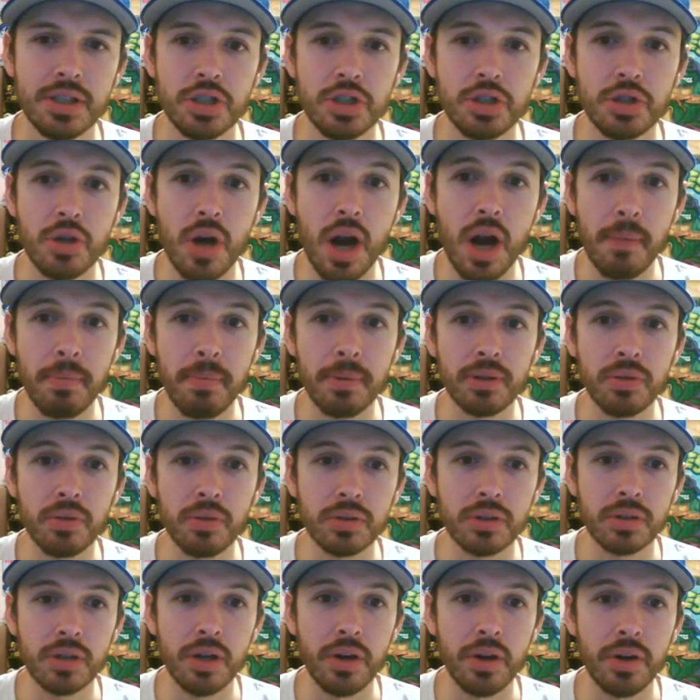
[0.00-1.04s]
Tropical
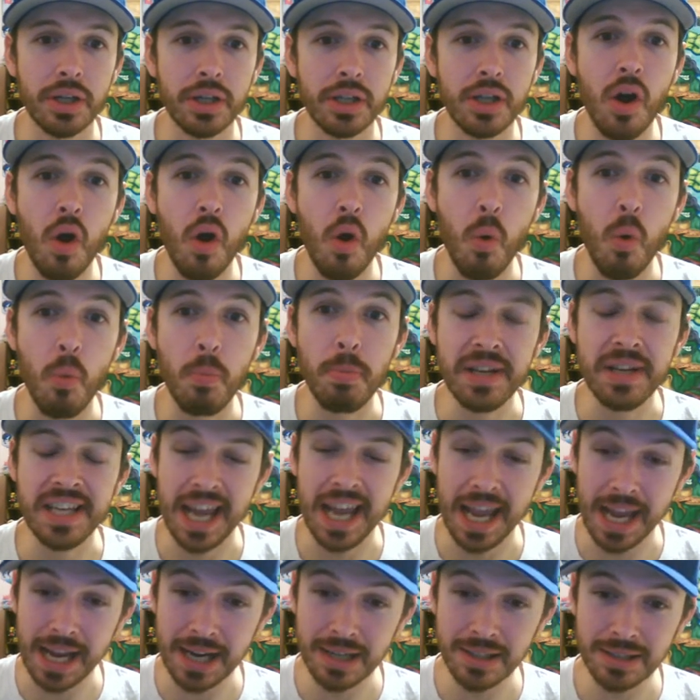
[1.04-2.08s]
curry. Yo,
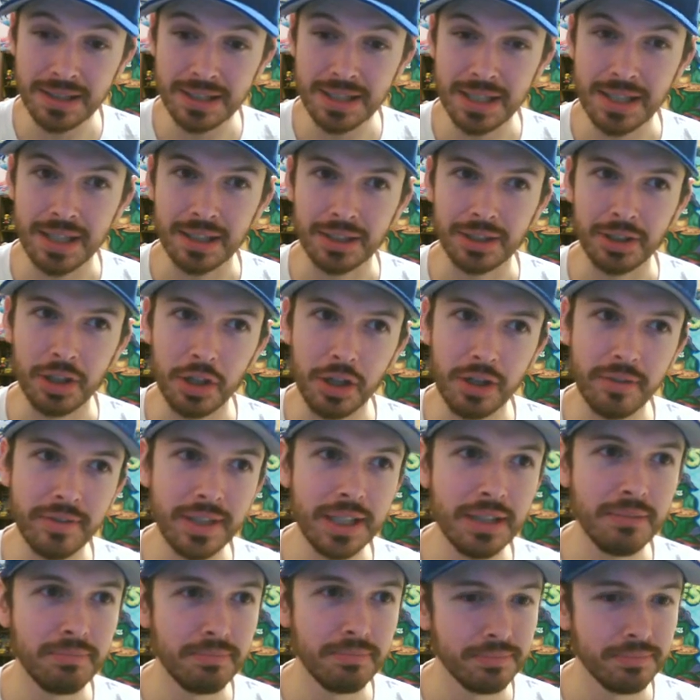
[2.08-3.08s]
bananas in a curry?